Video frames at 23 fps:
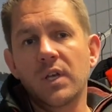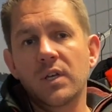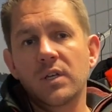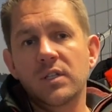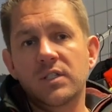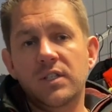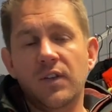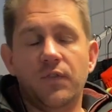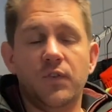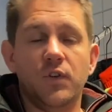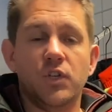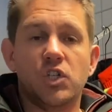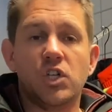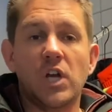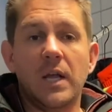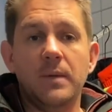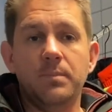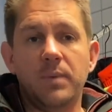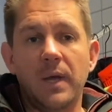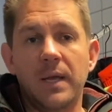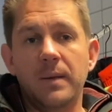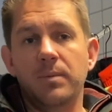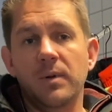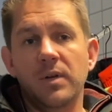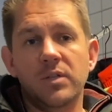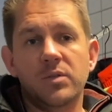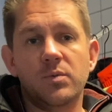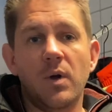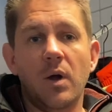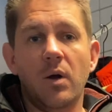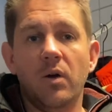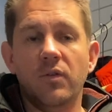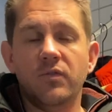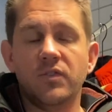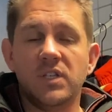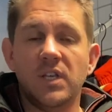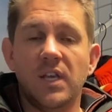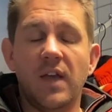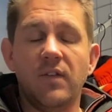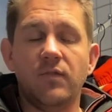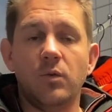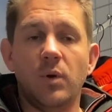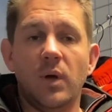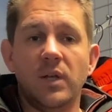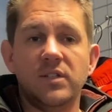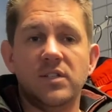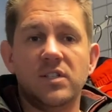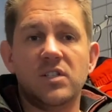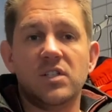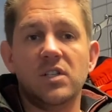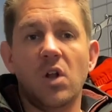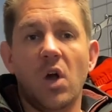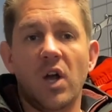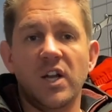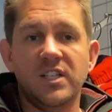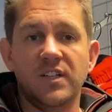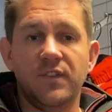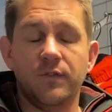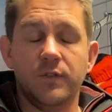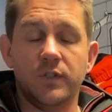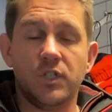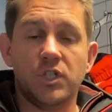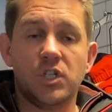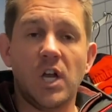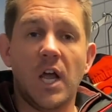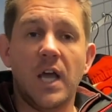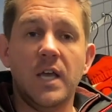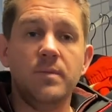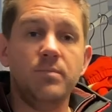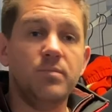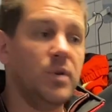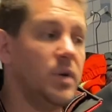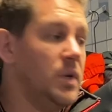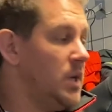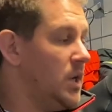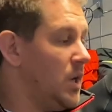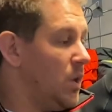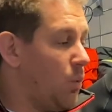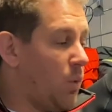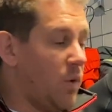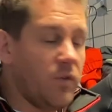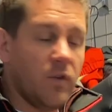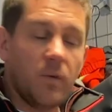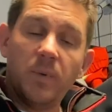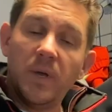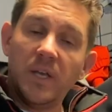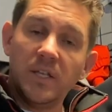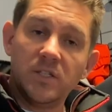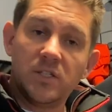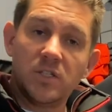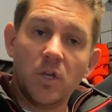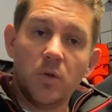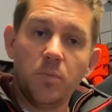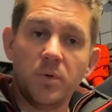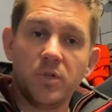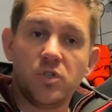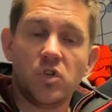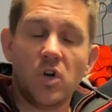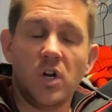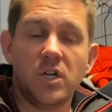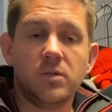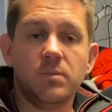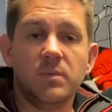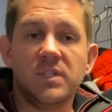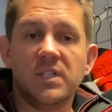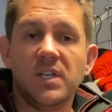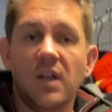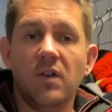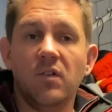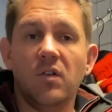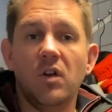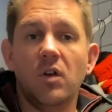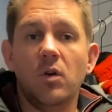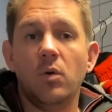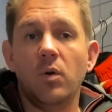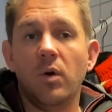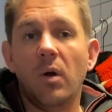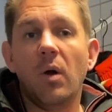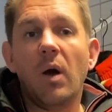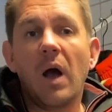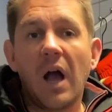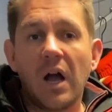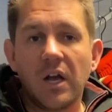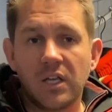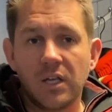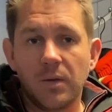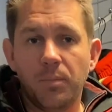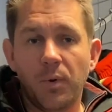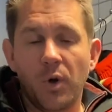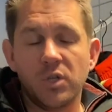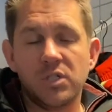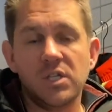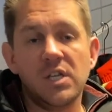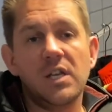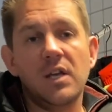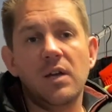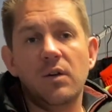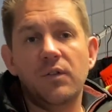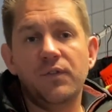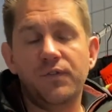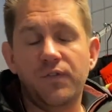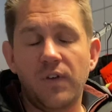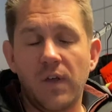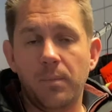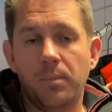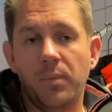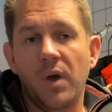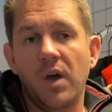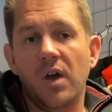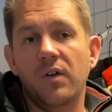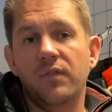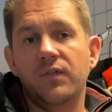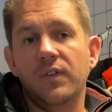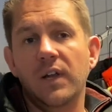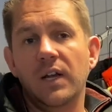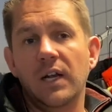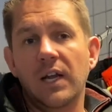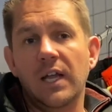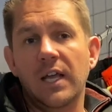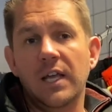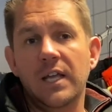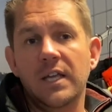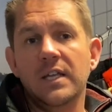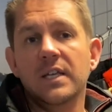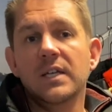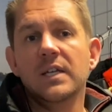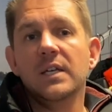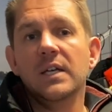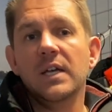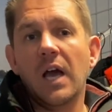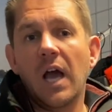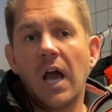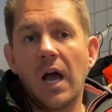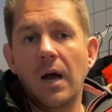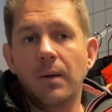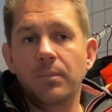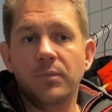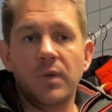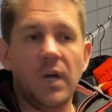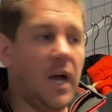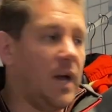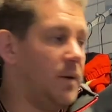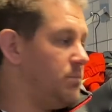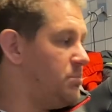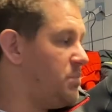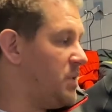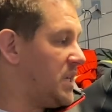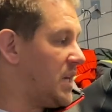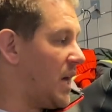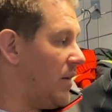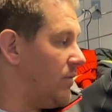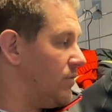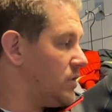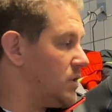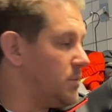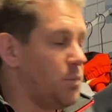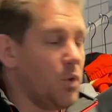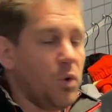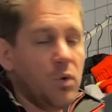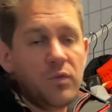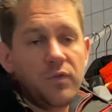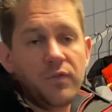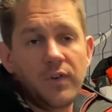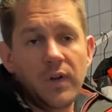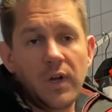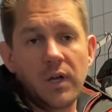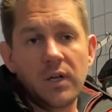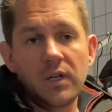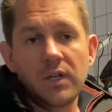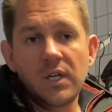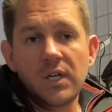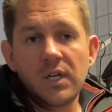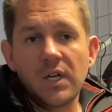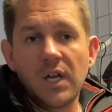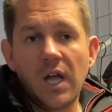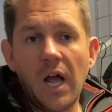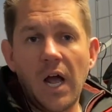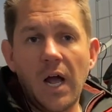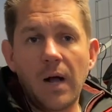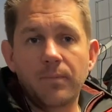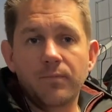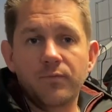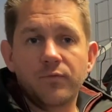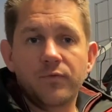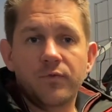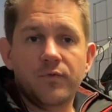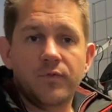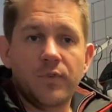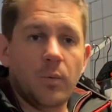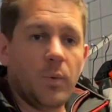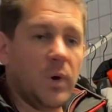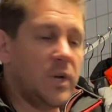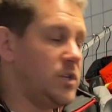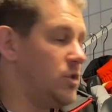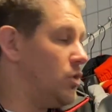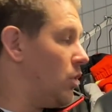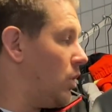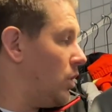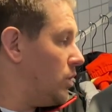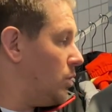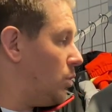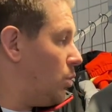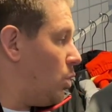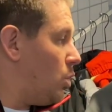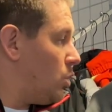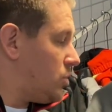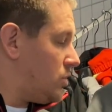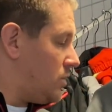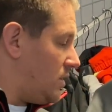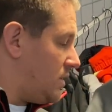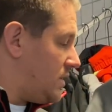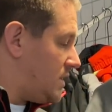different shape people as well. Obviously everyone's a slight different shape. With it being super stretch material, it'll hug your body, it'll fit perfectly and be comfortable for when you're on the water and